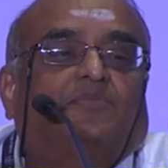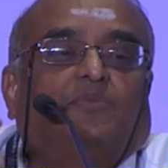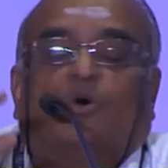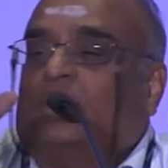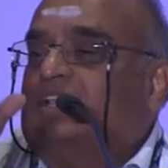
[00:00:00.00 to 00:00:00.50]

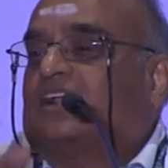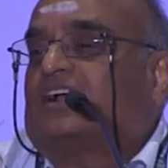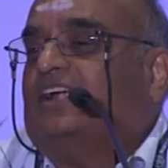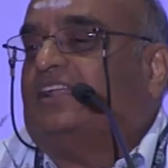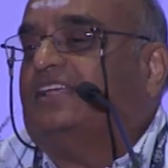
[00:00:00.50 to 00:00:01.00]
No other
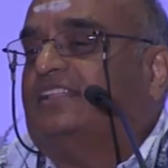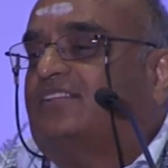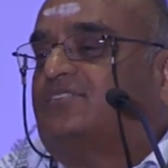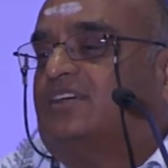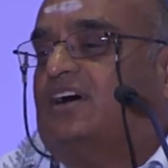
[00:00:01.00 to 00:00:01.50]
country,
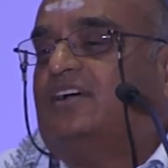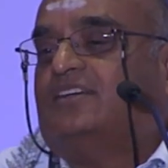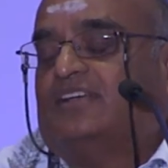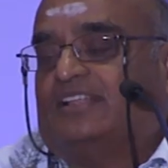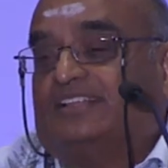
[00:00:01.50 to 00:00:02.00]
this
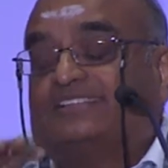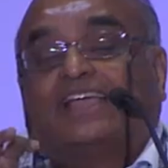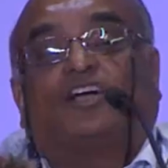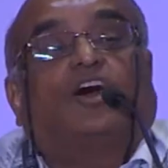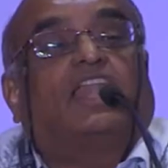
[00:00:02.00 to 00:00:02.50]
I
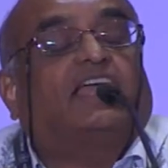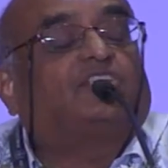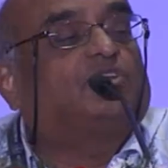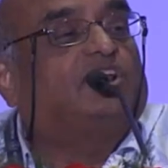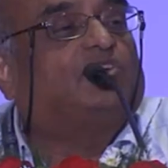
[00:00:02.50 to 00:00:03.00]
call actually